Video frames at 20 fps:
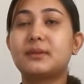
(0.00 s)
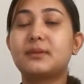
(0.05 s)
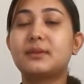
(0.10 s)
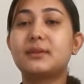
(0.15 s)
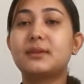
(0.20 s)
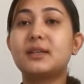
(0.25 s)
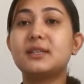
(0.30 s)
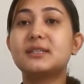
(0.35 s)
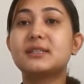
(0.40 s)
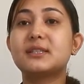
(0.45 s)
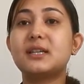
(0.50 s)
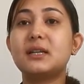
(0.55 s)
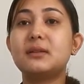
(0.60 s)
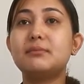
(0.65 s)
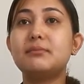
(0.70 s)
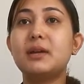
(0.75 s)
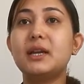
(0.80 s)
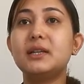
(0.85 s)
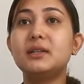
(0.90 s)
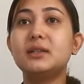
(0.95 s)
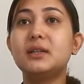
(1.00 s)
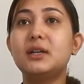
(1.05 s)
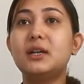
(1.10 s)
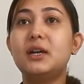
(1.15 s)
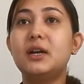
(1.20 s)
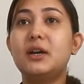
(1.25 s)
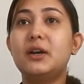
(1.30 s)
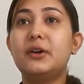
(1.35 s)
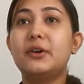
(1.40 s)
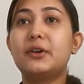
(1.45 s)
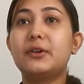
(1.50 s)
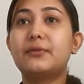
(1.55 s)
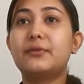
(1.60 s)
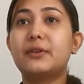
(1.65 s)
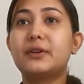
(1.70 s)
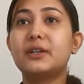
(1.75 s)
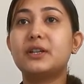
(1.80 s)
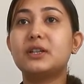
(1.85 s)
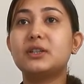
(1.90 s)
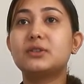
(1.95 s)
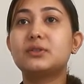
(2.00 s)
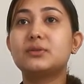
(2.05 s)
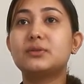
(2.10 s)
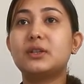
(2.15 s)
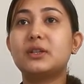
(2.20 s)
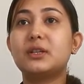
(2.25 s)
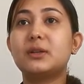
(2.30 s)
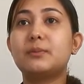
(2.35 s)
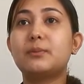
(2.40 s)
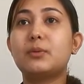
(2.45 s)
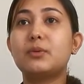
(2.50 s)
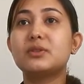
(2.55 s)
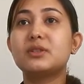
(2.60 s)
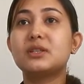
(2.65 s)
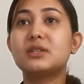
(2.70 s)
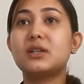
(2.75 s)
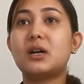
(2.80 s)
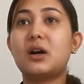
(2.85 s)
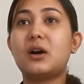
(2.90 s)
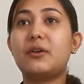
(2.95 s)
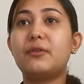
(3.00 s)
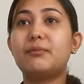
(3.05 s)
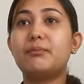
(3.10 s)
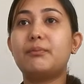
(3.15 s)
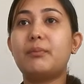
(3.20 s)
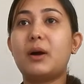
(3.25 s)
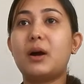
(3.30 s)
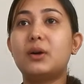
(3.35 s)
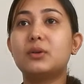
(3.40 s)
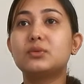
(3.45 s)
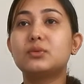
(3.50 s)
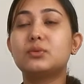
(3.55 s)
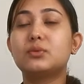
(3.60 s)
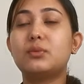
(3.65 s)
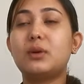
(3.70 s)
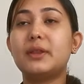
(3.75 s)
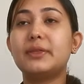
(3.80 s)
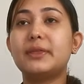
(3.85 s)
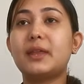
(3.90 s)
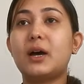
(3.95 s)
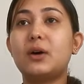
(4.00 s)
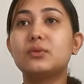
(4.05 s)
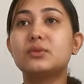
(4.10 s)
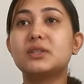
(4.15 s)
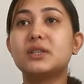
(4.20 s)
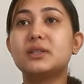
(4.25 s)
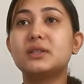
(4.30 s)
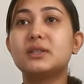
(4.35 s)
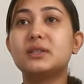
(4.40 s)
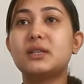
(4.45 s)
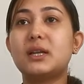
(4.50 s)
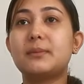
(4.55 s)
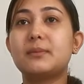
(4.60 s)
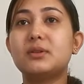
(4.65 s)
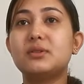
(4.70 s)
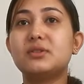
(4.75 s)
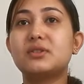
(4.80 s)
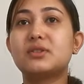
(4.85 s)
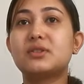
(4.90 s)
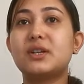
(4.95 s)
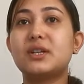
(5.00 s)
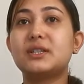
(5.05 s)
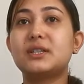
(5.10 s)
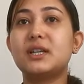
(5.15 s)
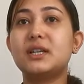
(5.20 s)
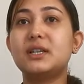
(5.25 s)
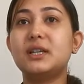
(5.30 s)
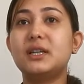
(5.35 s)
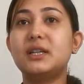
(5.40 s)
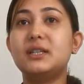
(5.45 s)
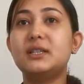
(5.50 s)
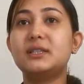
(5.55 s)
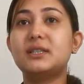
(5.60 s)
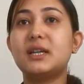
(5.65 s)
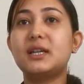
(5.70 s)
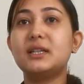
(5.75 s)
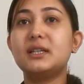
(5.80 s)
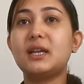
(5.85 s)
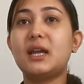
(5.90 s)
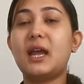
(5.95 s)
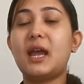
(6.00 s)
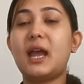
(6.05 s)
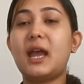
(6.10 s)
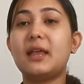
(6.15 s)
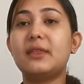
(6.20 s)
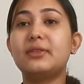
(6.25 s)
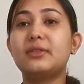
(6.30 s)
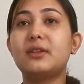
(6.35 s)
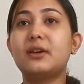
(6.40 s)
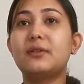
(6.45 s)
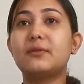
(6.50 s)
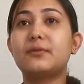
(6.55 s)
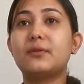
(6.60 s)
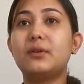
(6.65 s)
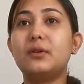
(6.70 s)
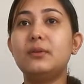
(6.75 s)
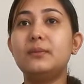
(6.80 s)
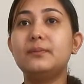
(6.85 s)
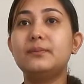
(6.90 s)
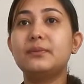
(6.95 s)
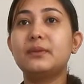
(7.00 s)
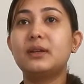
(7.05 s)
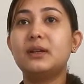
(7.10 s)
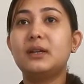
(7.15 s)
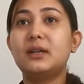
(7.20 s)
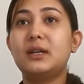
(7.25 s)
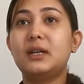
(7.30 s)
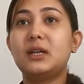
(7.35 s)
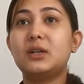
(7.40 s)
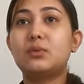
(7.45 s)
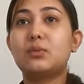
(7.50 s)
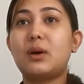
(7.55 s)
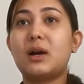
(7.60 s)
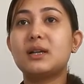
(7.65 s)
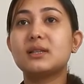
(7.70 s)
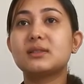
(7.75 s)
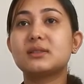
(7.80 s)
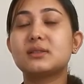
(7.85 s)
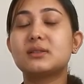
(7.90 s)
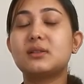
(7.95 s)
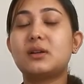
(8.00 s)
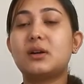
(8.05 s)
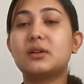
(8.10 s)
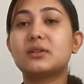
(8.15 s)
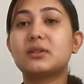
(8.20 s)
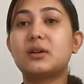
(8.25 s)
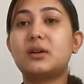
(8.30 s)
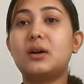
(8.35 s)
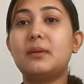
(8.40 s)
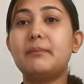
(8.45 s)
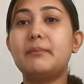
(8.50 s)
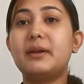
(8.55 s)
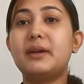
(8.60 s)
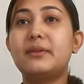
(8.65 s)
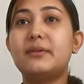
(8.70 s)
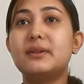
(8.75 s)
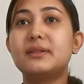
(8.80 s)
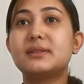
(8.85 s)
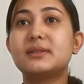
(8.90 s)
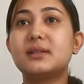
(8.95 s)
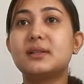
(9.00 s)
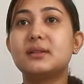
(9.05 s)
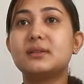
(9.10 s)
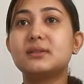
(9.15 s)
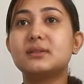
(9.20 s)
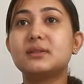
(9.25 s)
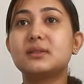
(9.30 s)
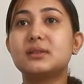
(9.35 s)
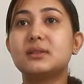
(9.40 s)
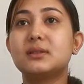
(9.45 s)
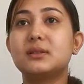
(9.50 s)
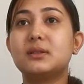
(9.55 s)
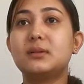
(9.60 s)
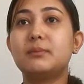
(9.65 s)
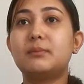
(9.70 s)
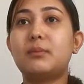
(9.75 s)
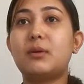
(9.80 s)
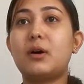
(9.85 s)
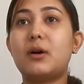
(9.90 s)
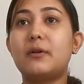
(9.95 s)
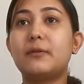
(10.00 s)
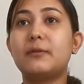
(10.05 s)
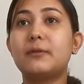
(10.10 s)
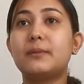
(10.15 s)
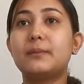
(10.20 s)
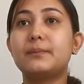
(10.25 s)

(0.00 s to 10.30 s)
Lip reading: The statement referring to the deposit of £1,000 demonstrated intent, and therefore it was not a mere sales puff.